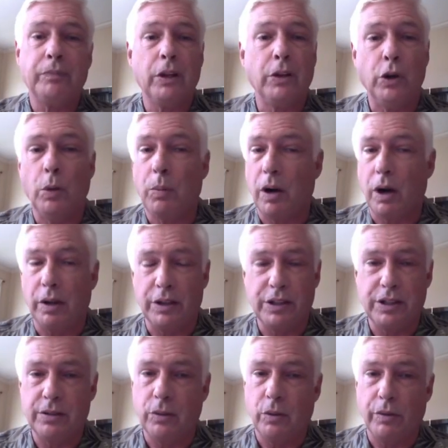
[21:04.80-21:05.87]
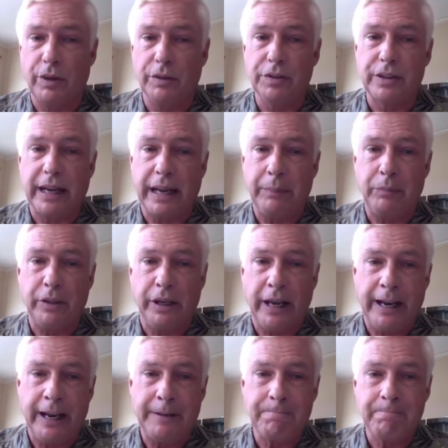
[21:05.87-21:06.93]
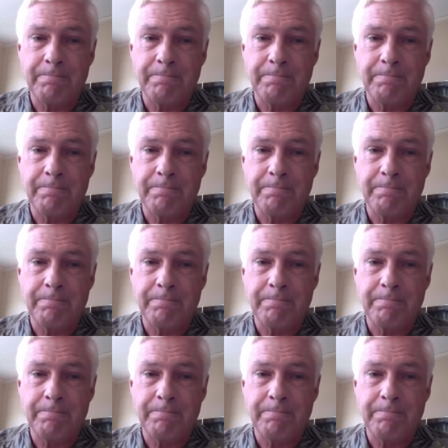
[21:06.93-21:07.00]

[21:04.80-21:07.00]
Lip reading: no Marlins-Orioles game tonight.